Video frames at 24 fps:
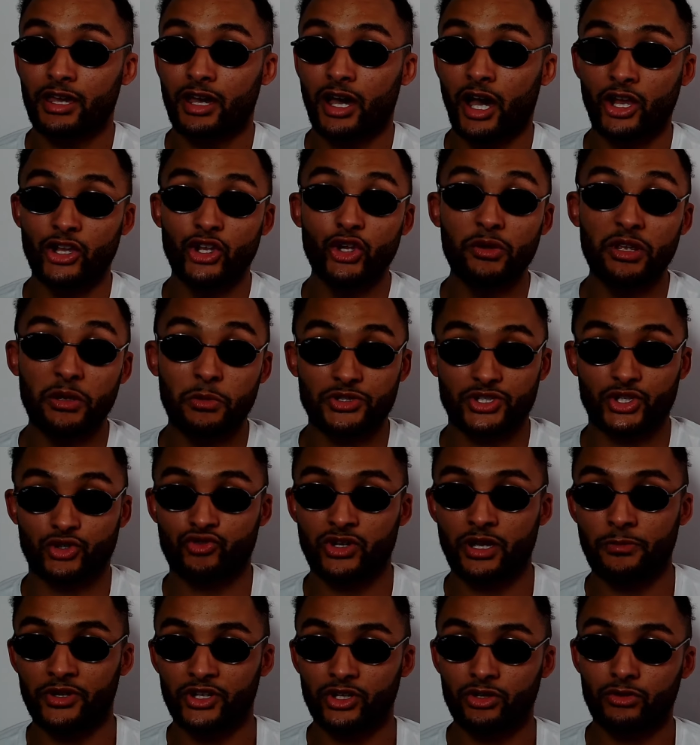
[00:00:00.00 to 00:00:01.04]
I knew he was a
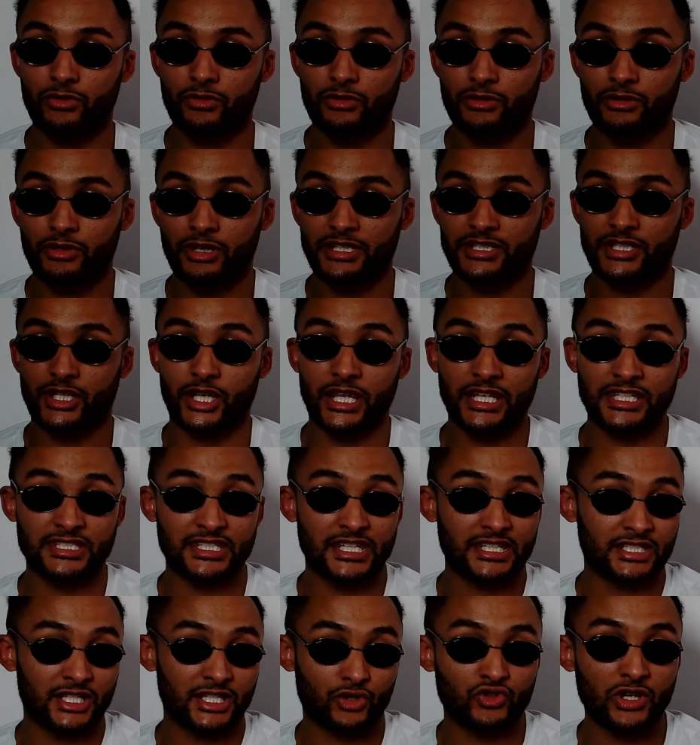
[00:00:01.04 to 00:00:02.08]
criminal. He's, a,
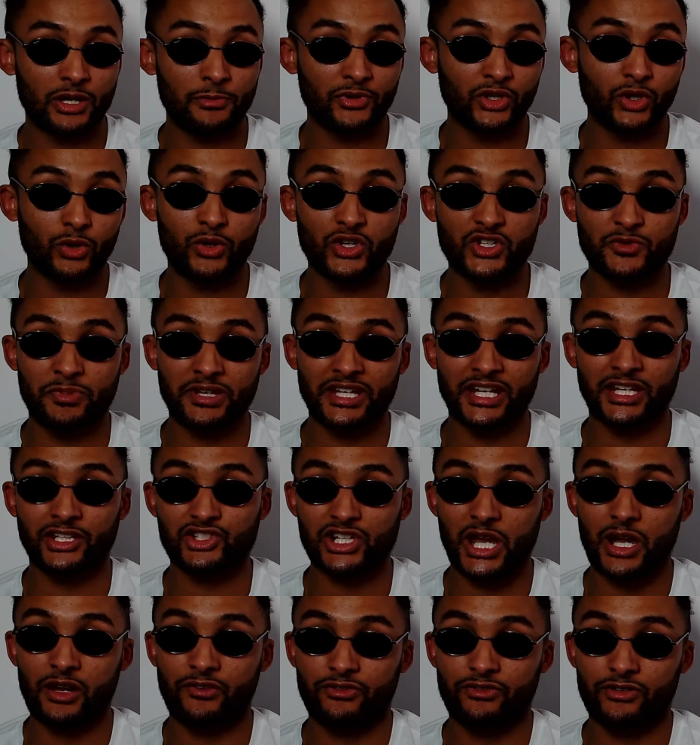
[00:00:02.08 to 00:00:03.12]
he's a criminal who's been in
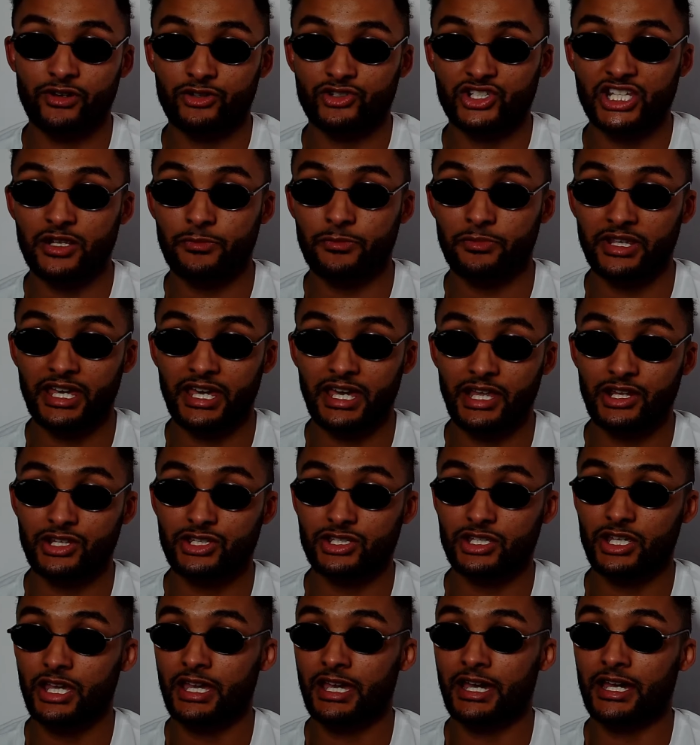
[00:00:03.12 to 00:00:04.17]
jail for
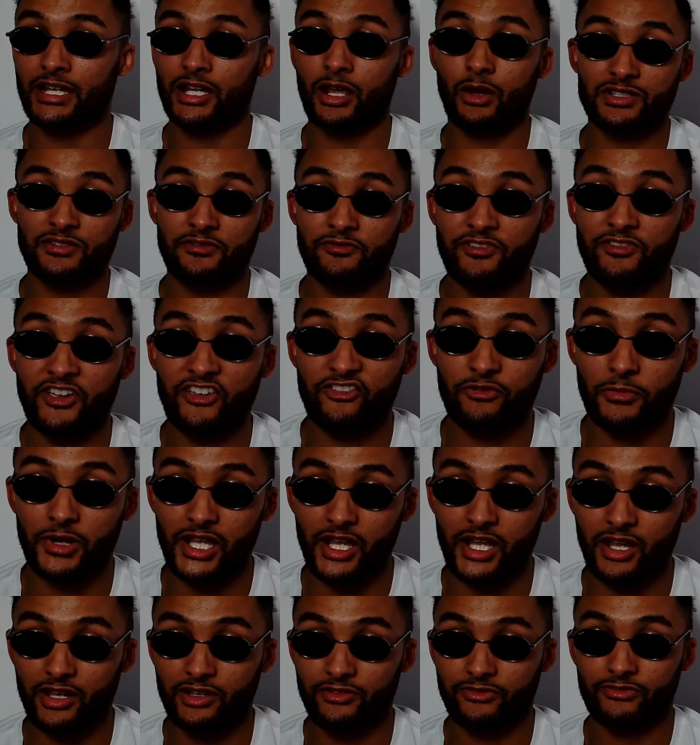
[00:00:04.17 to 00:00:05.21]
GBH and I was in fear for my
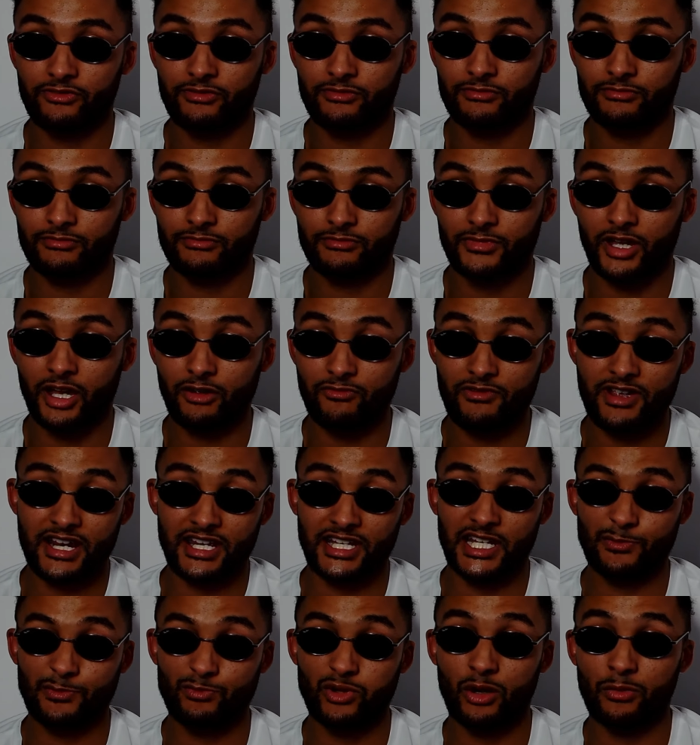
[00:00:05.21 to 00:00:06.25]
life. I
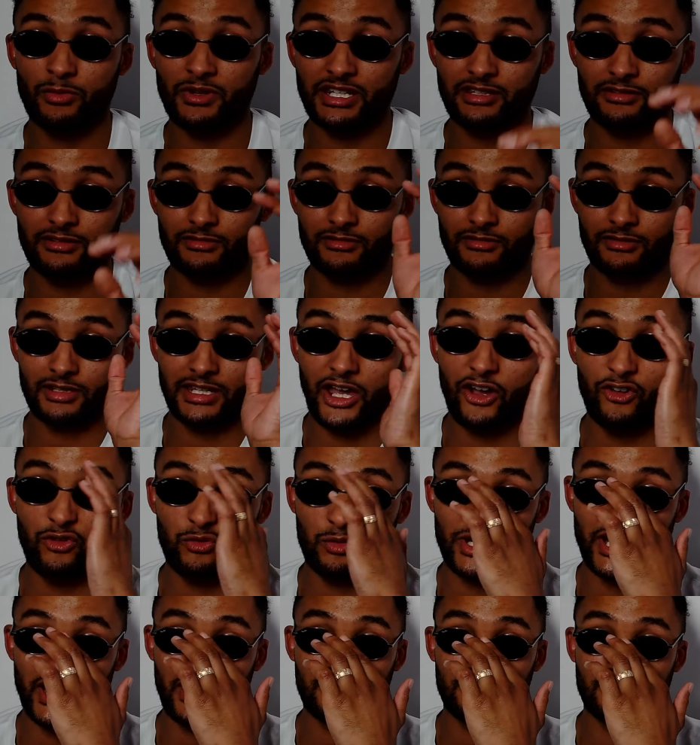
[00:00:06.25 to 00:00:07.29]
reckon he'd probably get off
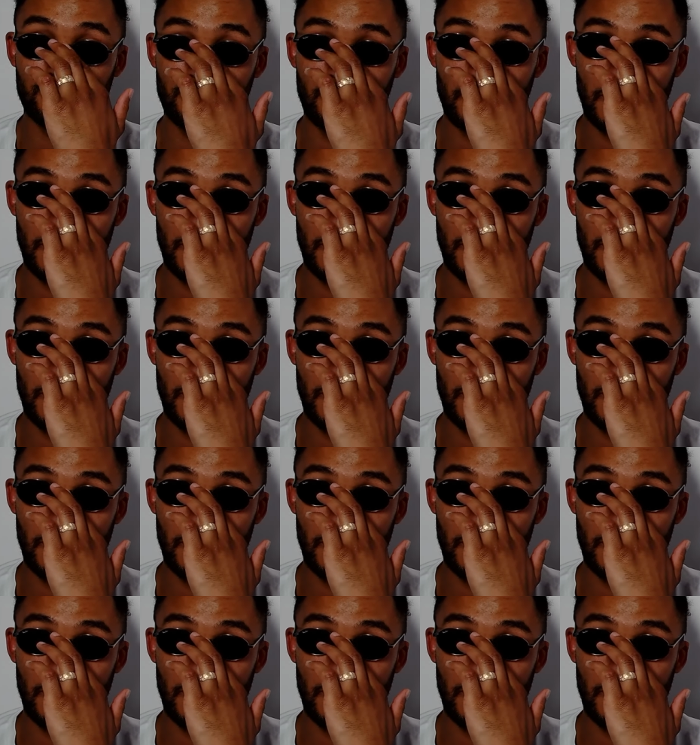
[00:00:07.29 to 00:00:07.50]
with that.